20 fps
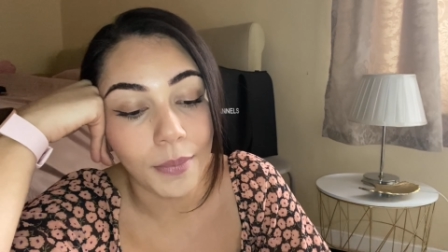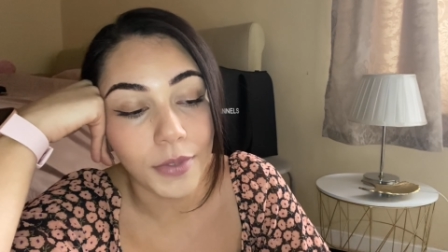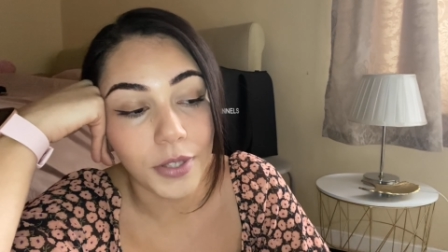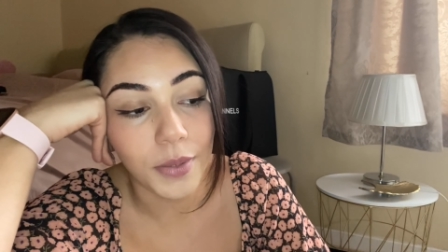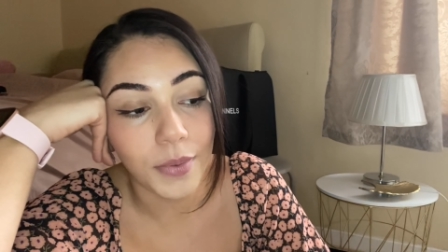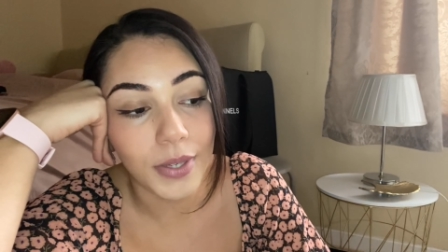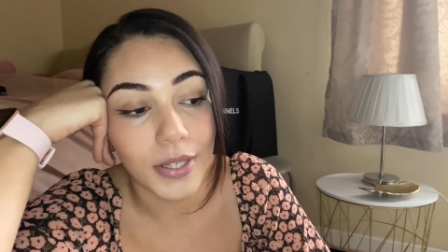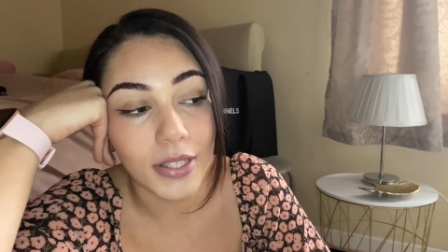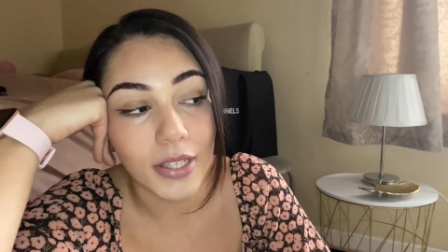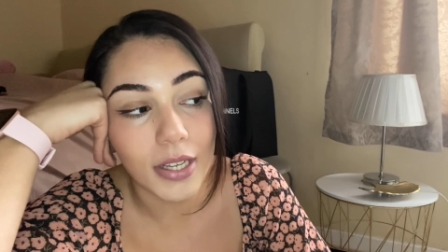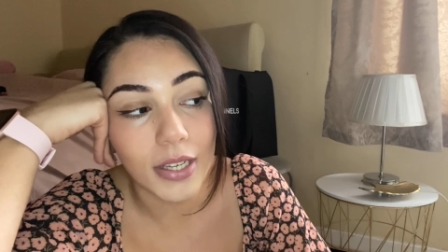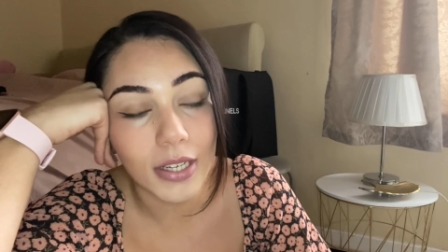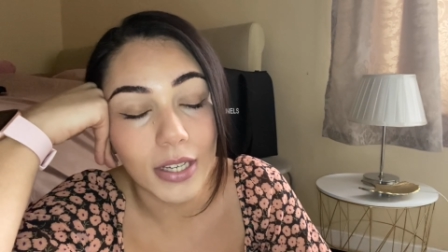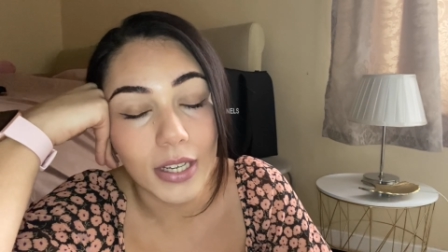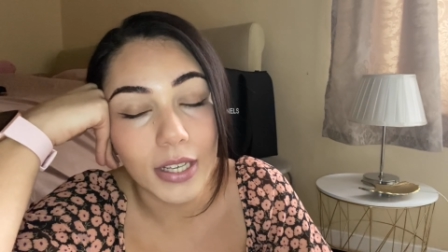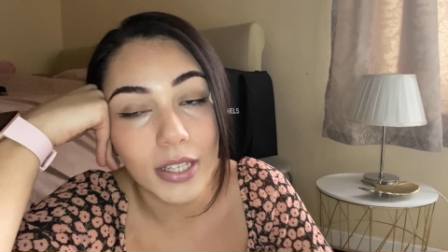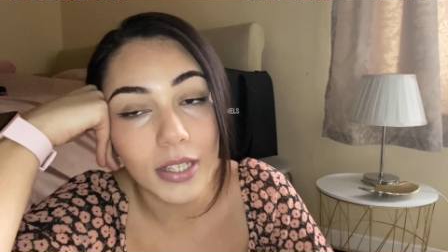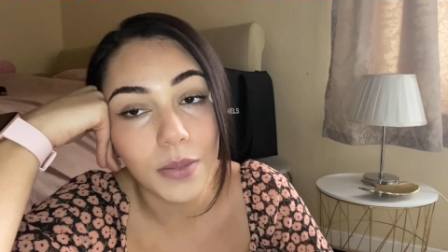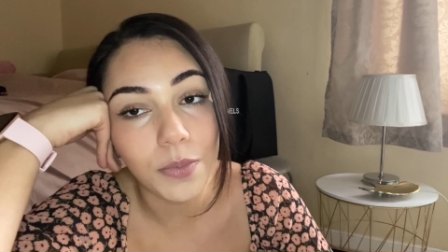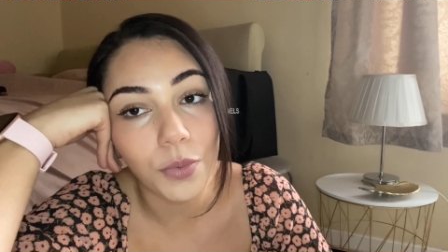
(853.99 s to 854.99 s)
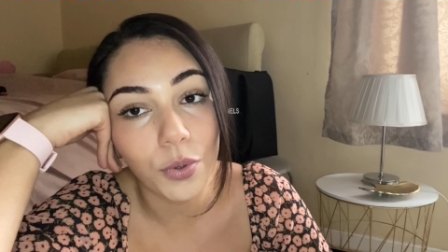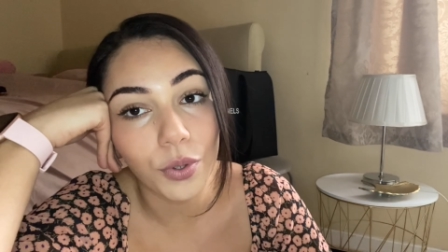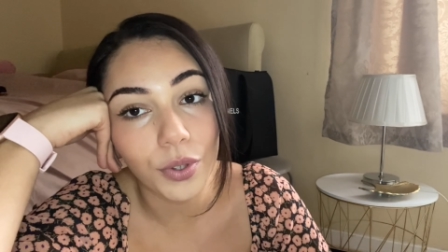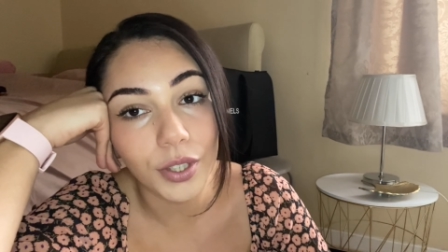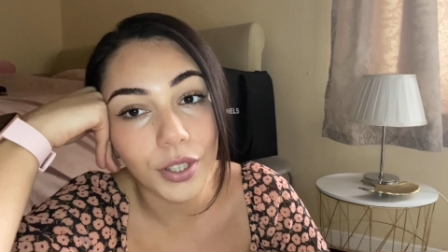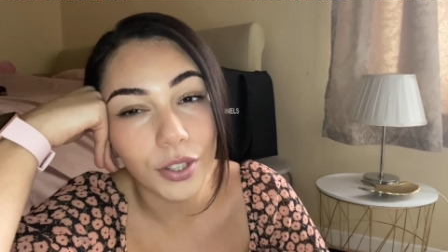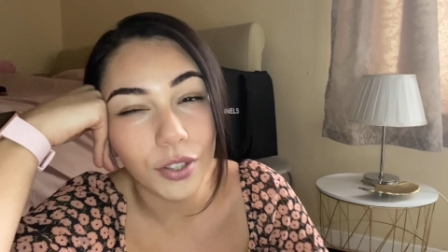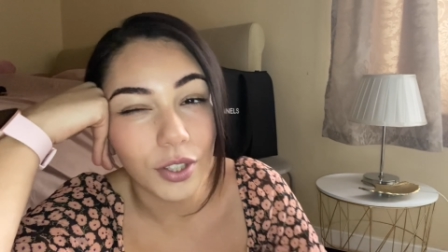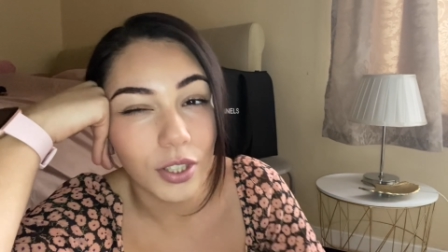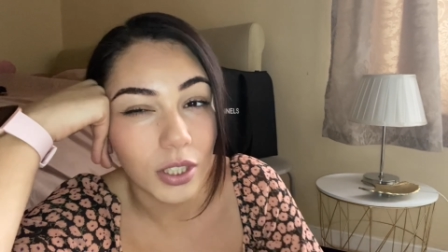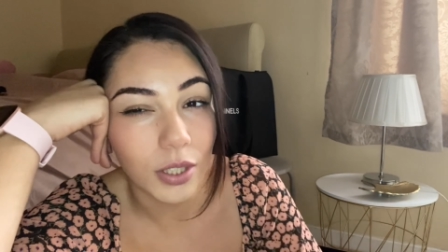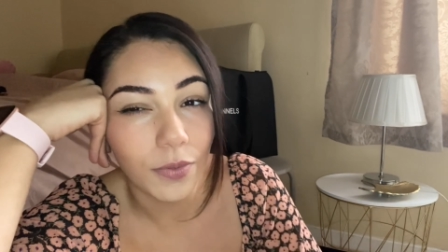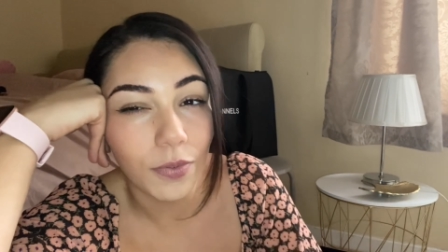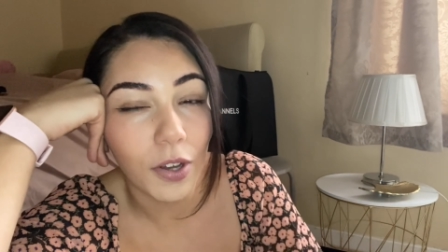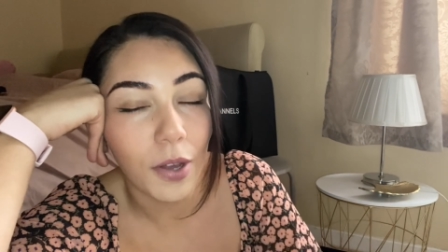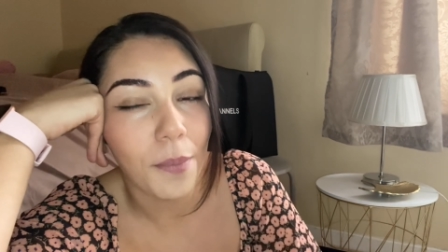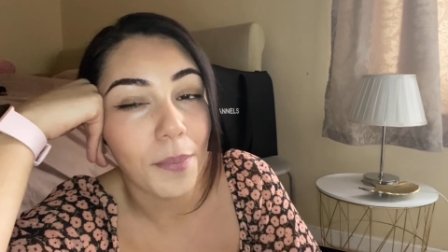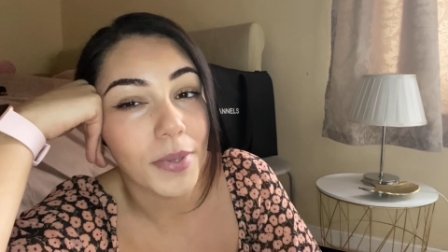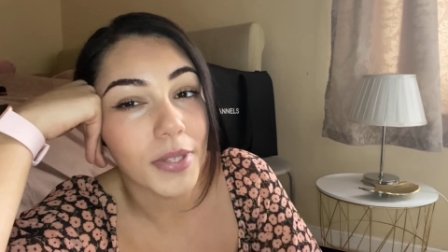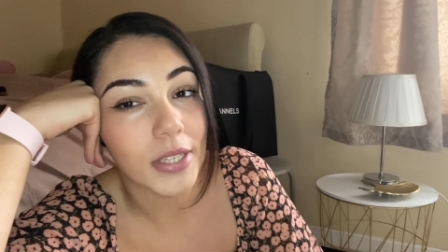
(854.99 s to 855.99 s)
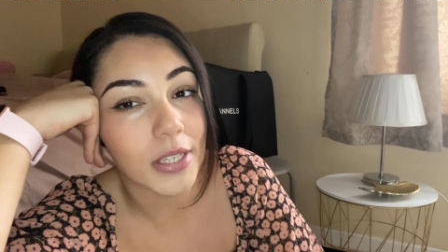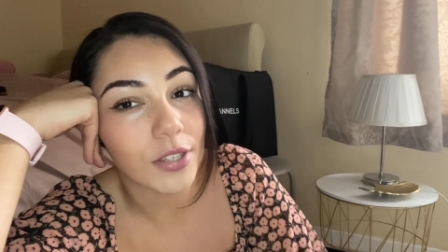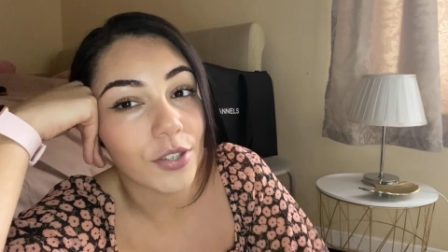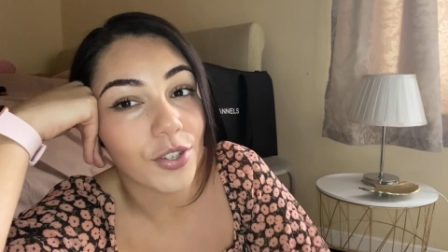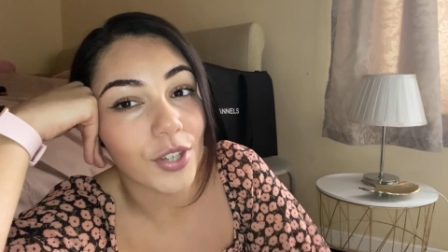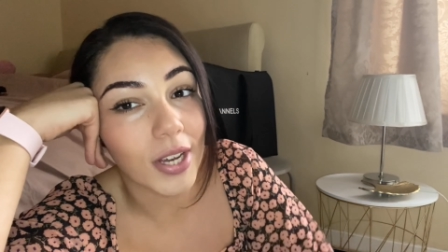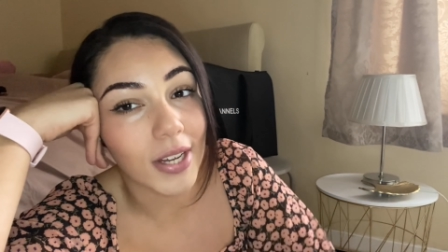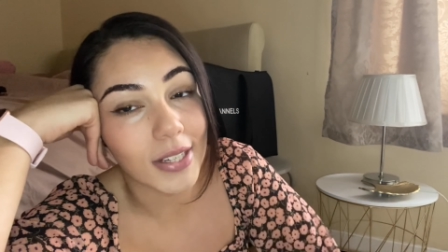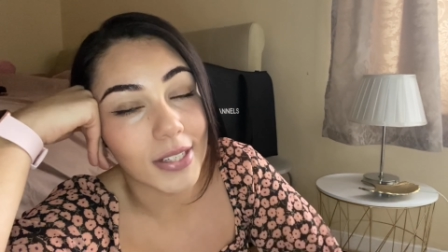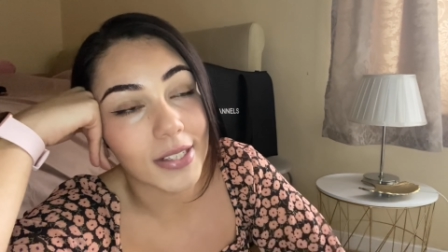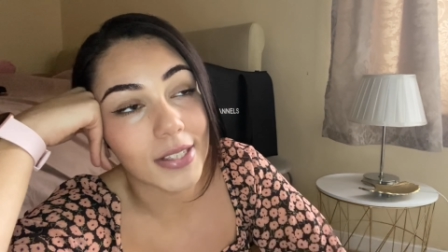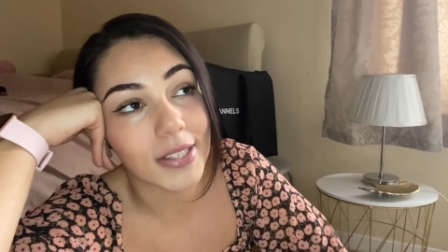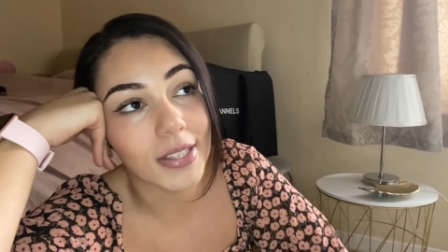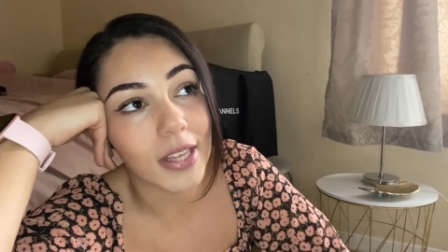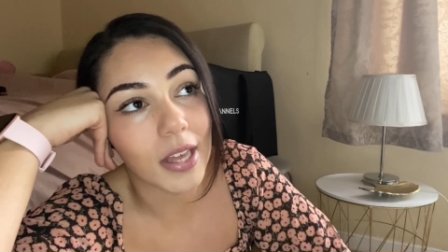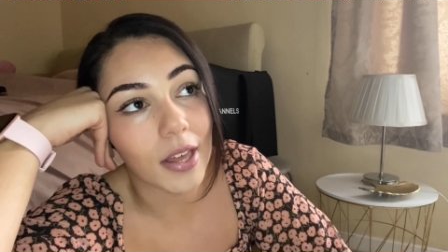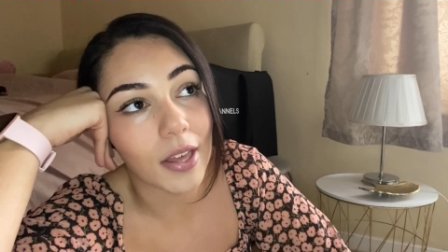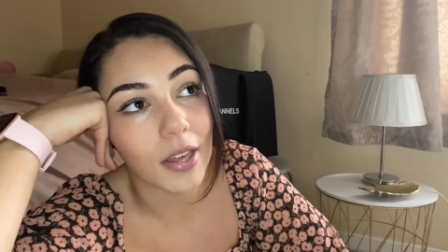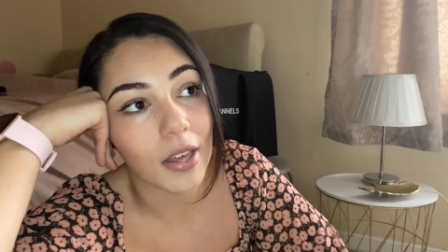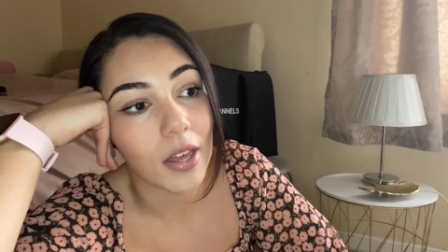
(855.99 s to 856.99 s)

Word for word: So he said it is more than 95% chance that